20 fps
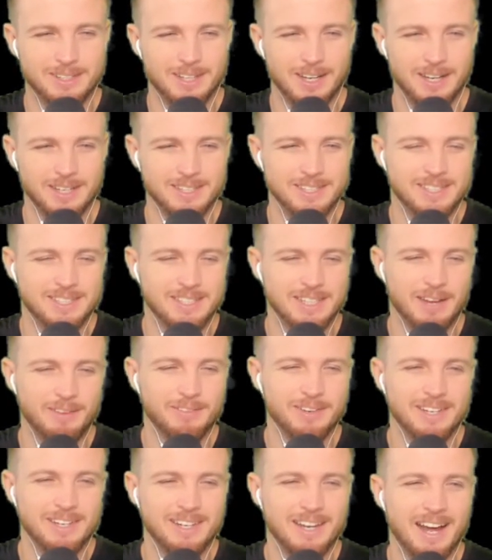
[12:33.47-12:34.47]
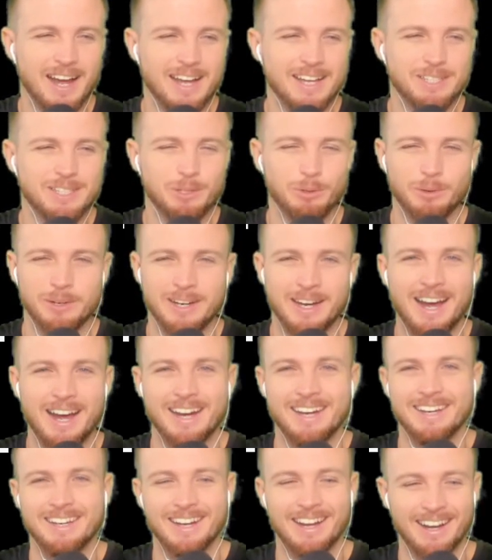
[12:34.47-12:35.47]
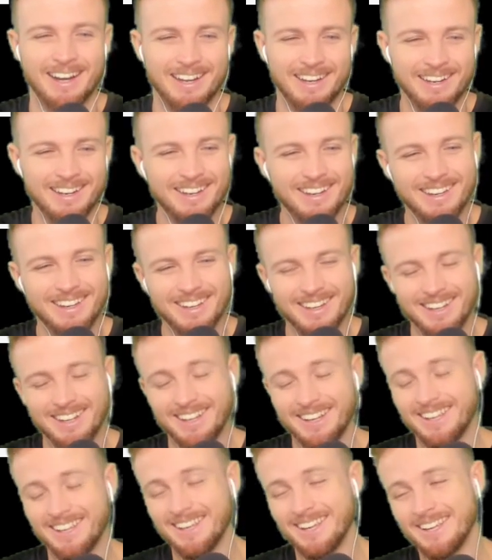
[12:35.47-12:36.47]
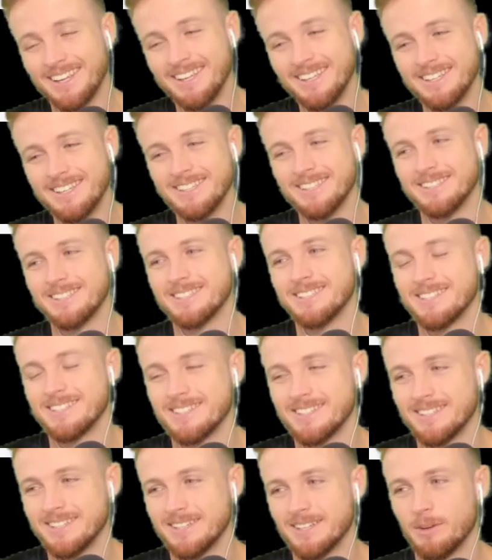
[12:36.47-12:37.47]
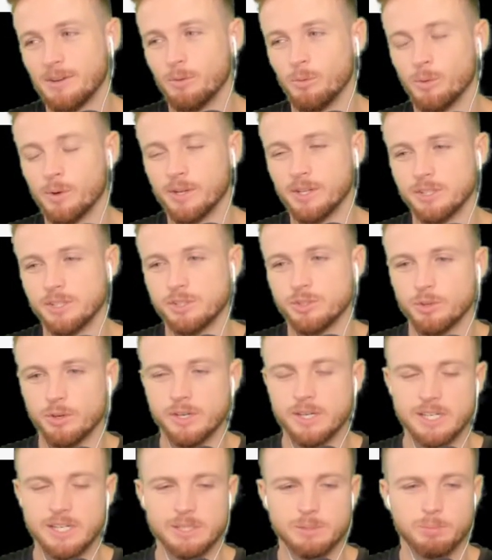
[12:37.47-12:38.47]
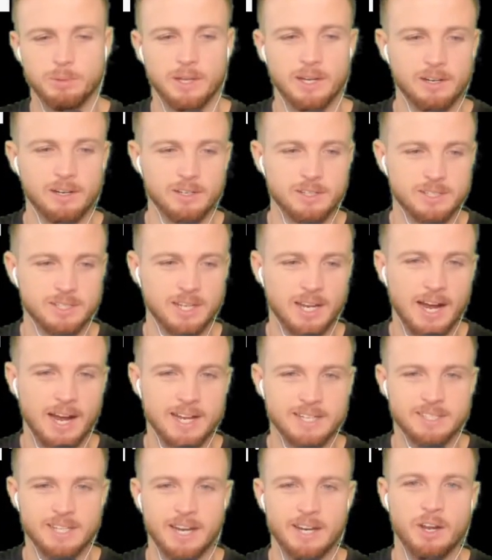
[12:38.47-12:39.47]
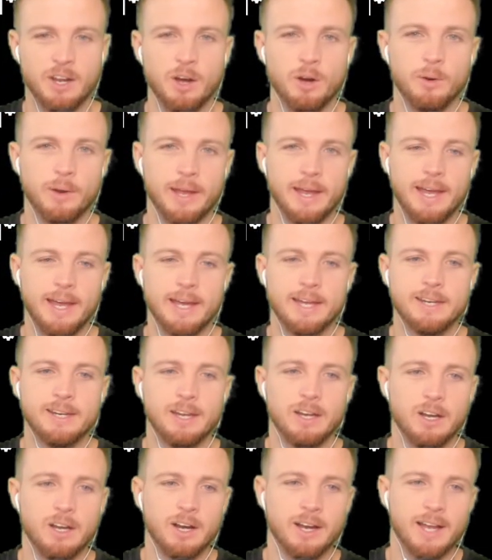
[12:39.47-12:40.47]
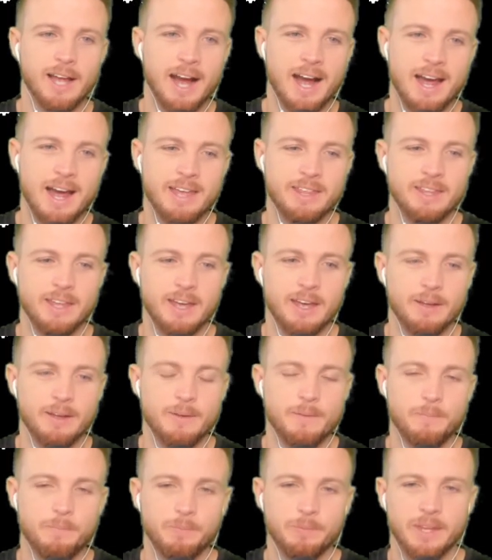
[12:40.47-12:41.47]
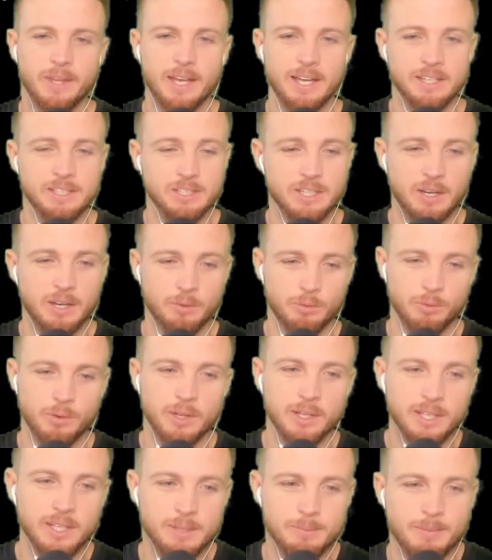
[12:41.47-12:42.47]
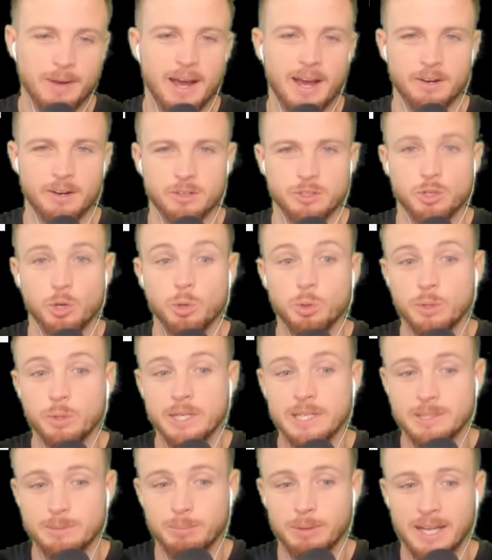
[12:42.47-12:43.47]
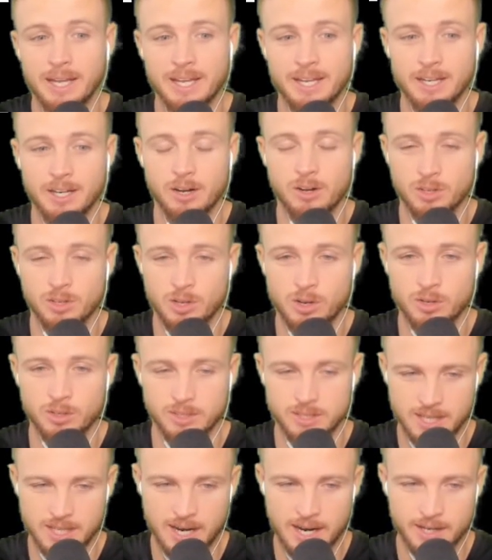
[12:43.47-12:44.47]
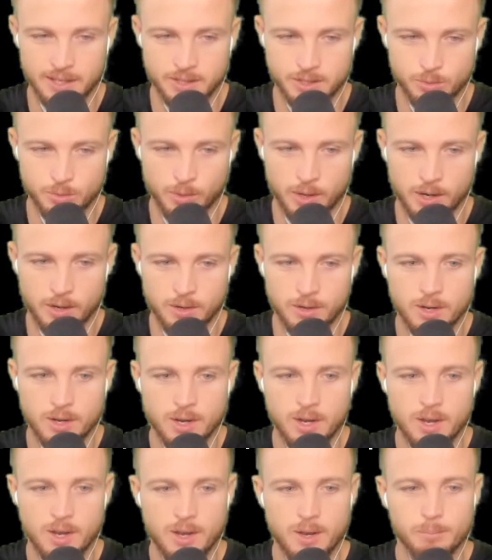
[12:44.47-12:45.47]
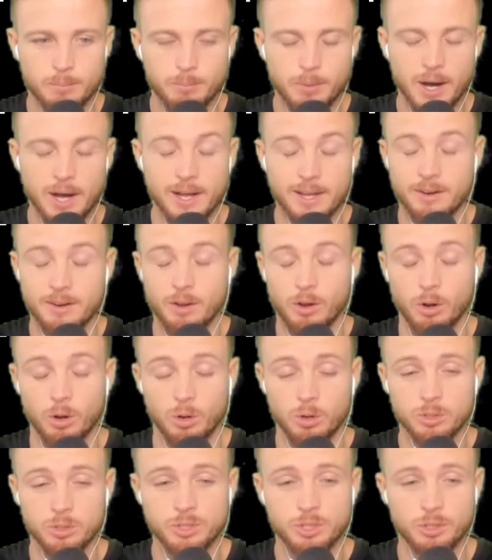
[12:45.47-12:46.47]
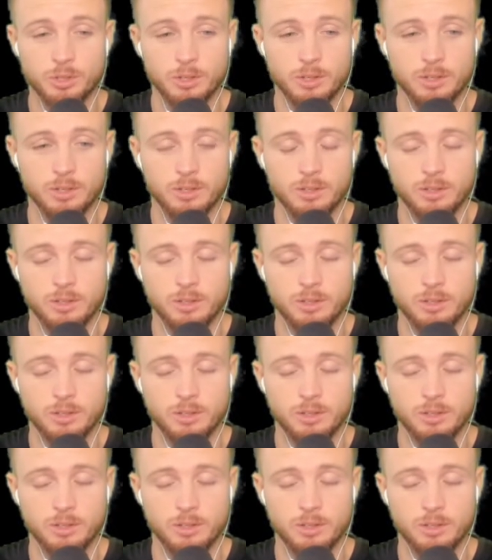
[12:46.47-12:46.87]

79 to a 99. He's one of the streakiest guys I know, and a guy that it really matters who he's playing alongside as well. But ultra